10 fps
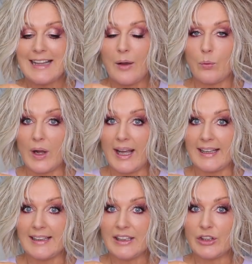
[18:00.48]
that
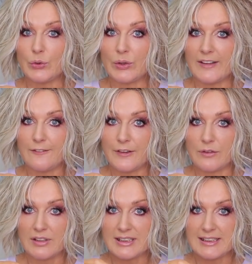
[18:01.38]
way you can
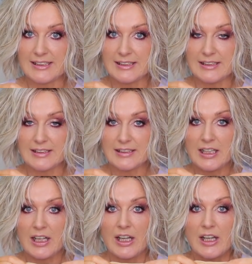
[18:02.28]
feel
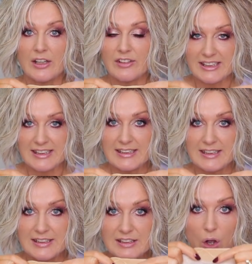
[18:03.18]
resistant
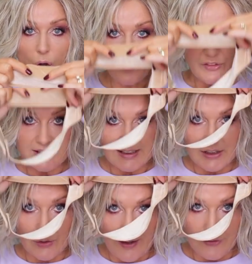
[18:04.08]
resistance. So
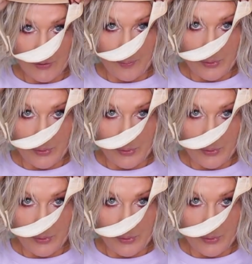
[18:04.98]
obviously you have to